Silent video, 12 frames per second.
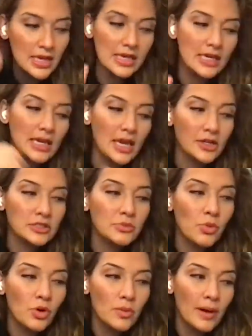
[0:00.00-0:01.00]
He cares
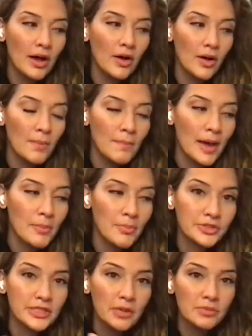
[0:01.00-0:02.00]
more about my
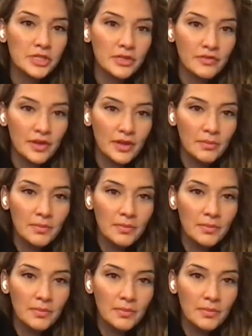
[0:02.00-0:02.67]
perception of him.